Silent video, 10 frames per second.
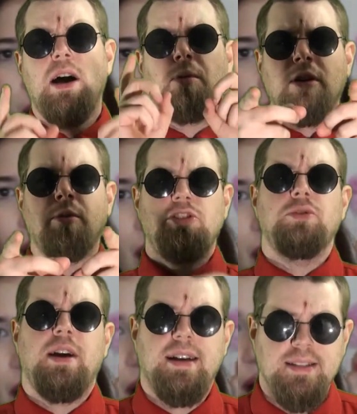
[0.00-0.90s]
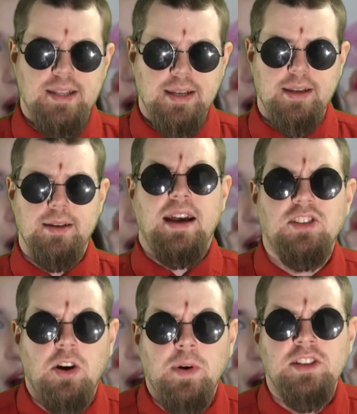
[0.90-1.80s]
I want to know what you guys think. As
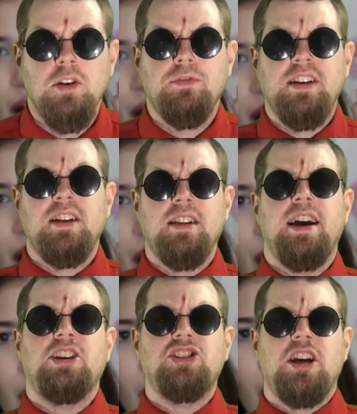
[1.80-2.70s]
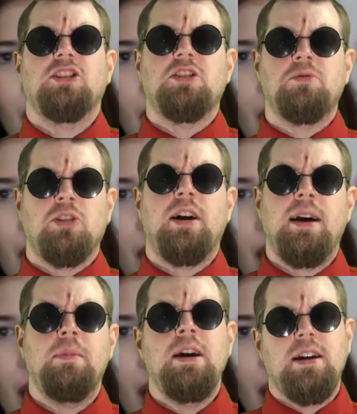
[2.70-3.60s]
always, don't forget to like, share, and
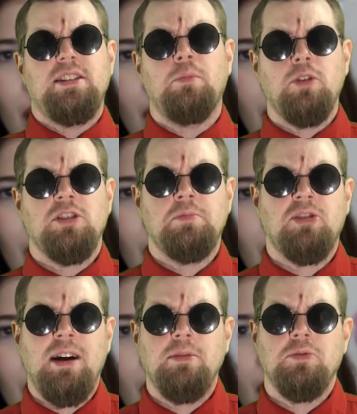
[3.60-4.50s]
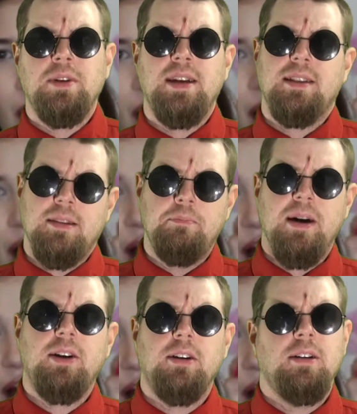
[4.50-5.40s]
subscribe, because the more subscribers we get, the
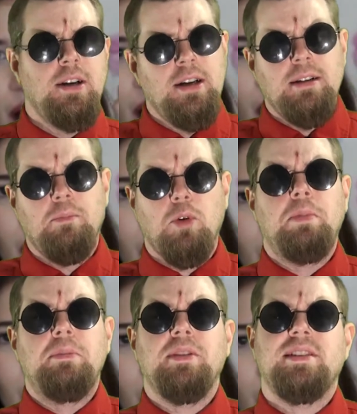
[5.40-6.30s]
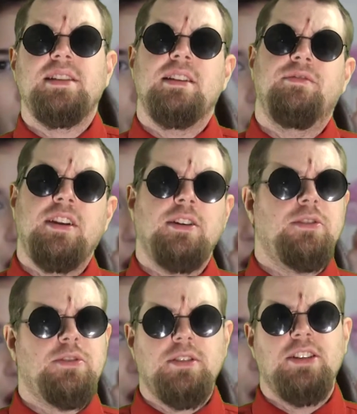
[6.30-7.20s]
better. The more people that see the
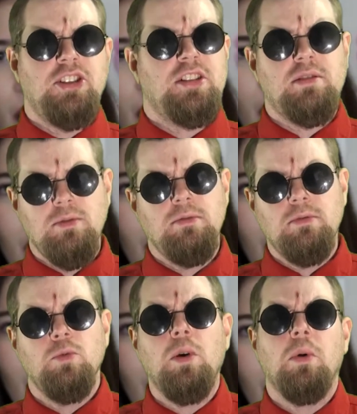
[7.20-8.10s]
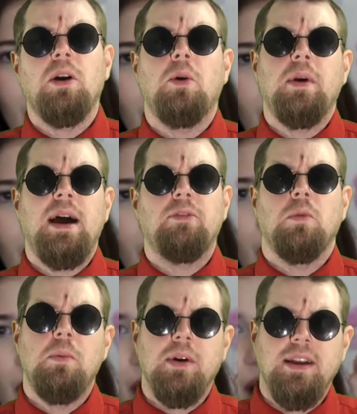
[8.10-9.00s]
videos, it's just what we're going after.
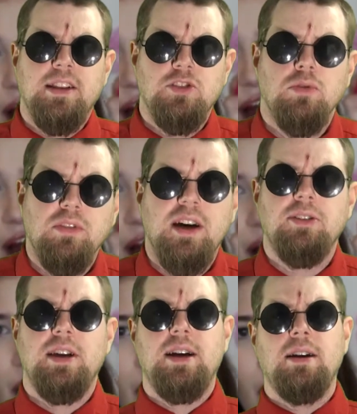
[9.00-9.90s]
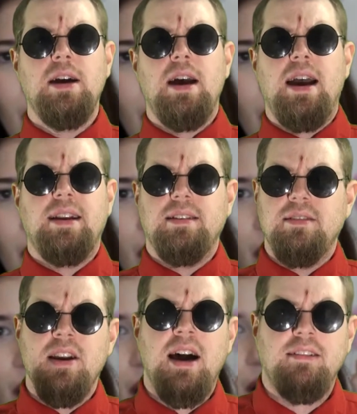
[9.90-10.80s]
We want to get the truth out there
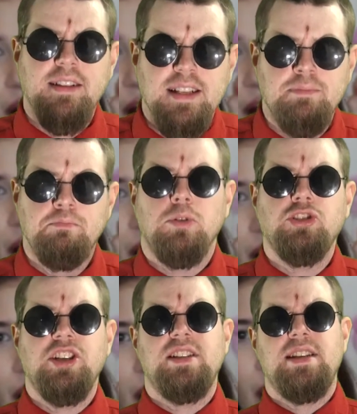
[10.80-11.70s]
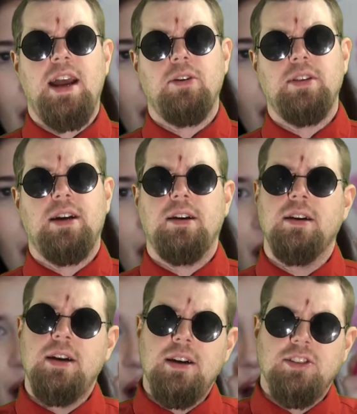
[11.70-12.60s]
and not let this bullshit stay out there.
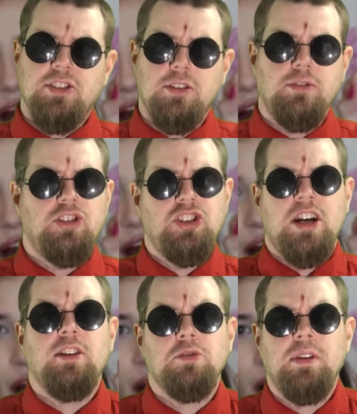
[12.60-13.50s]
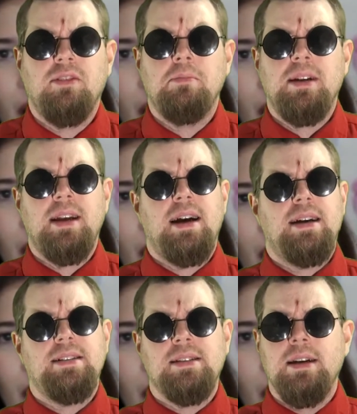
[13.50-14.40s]
So share us with everybody,
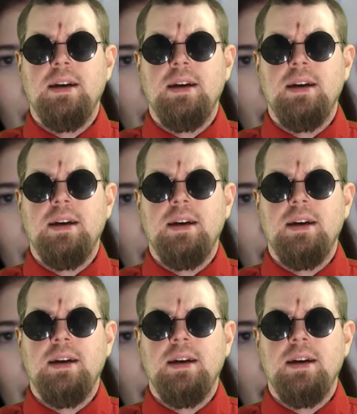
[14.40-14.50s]
guys.